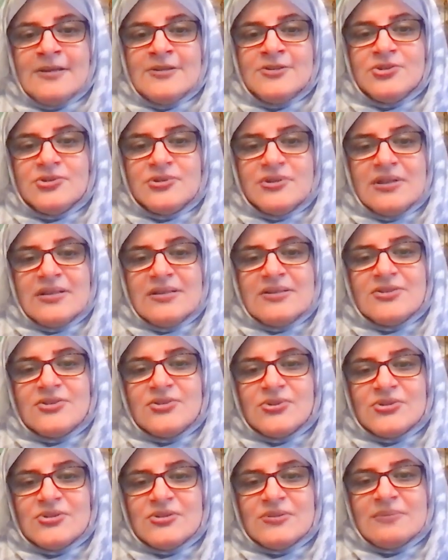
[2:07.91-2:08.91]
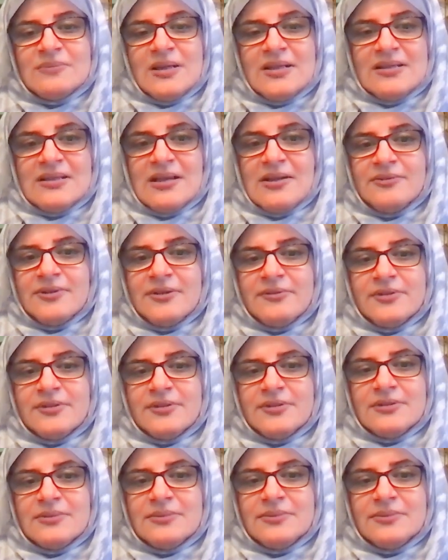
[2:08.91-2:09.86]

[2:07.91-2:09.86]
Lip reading: During this awesome month, however,